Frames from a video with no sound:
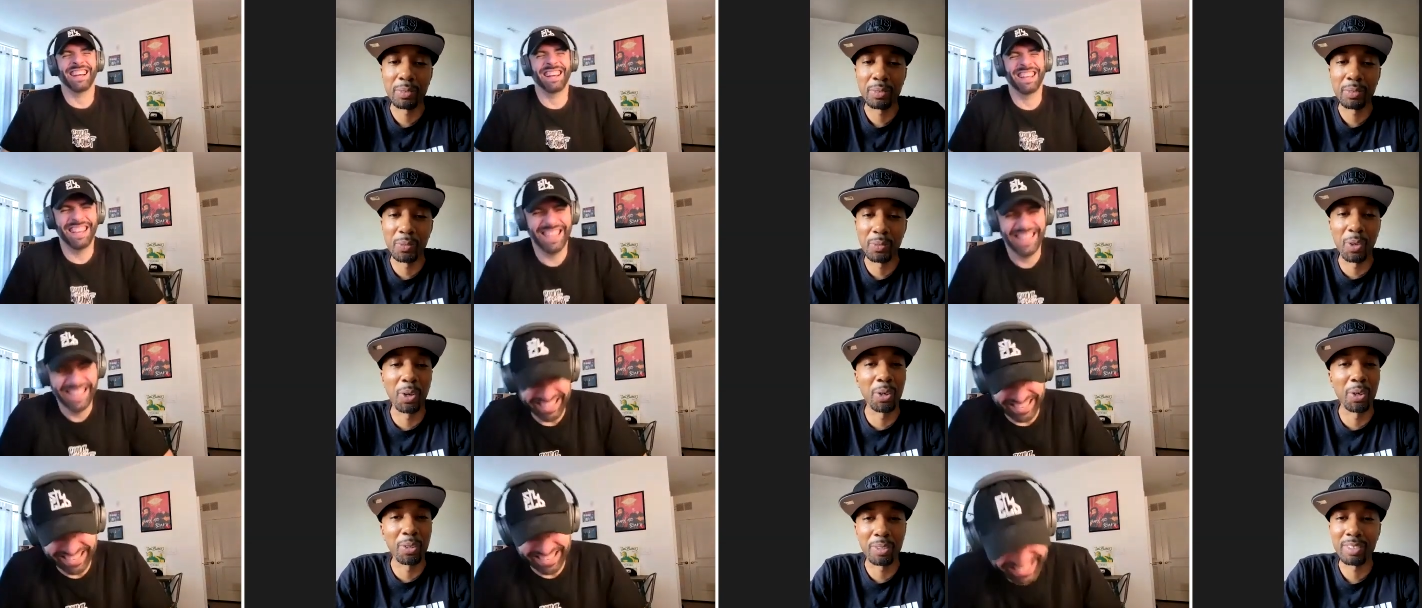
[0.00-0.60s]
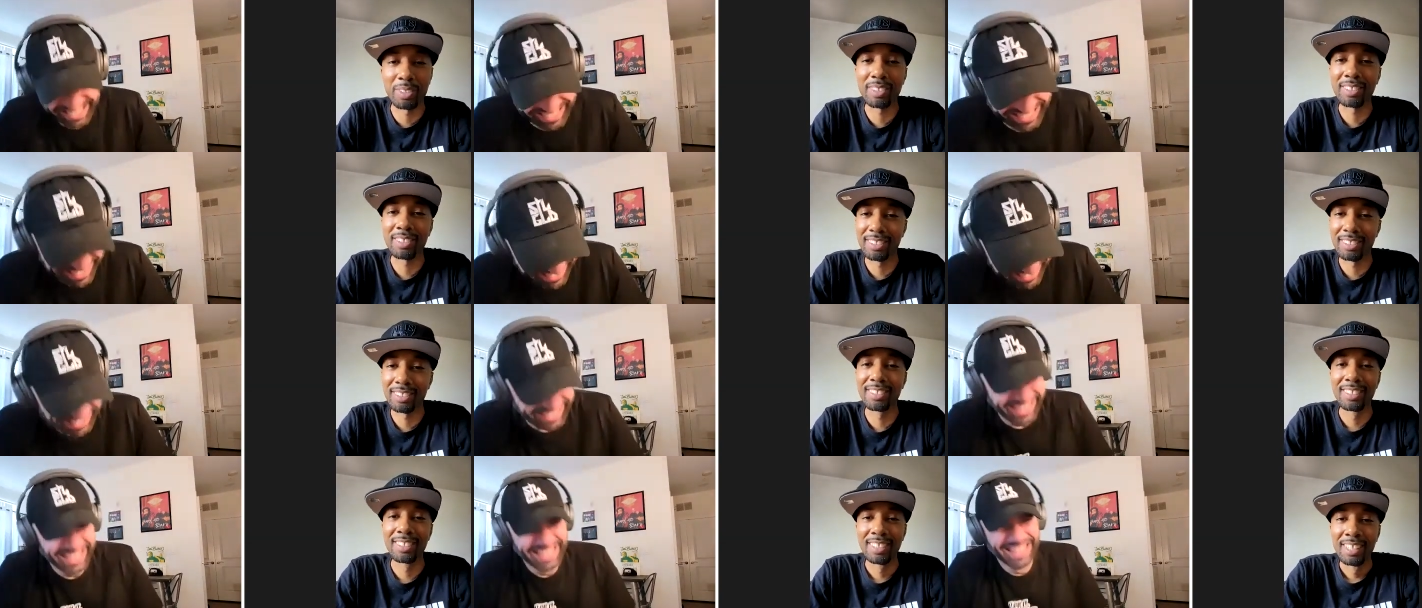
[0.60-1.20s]
Speaker 1: Word.
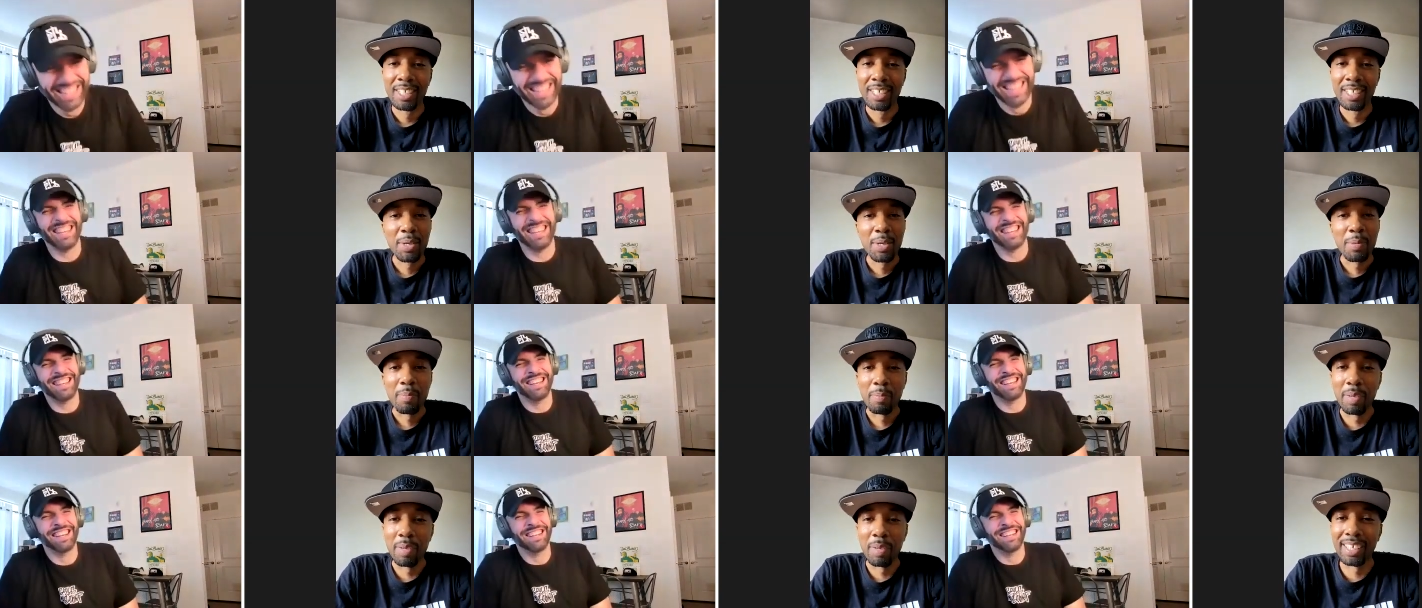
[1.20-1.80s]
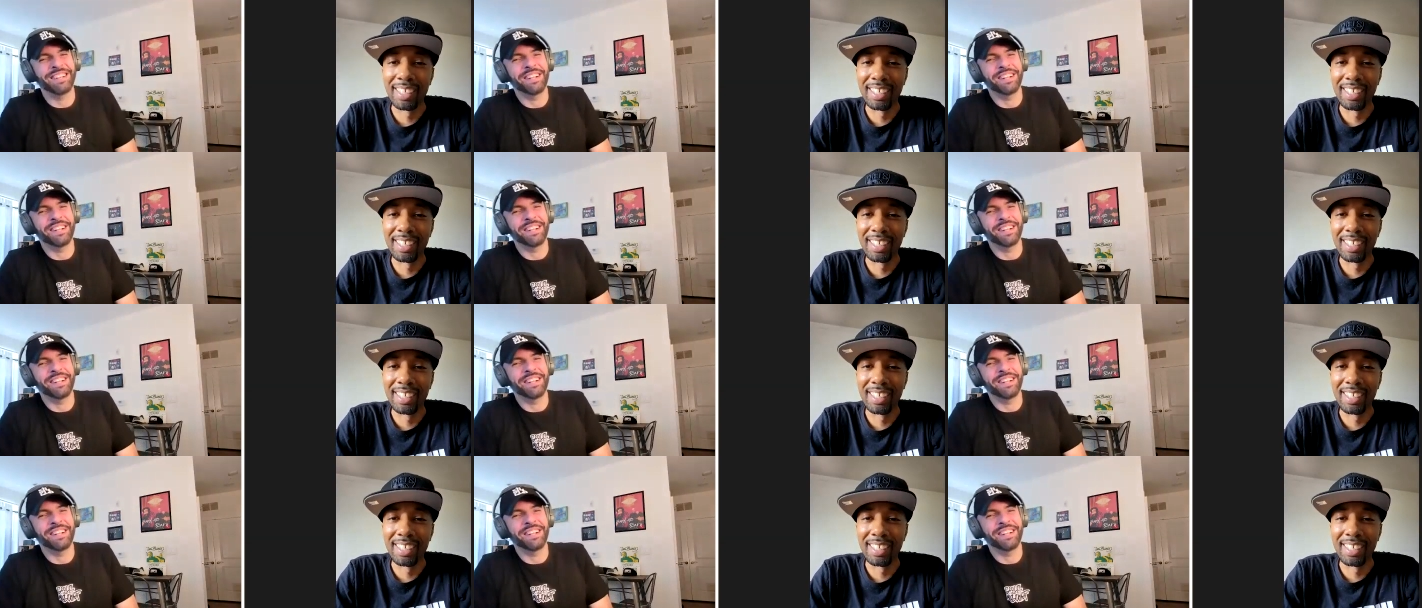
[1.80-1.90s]
Me,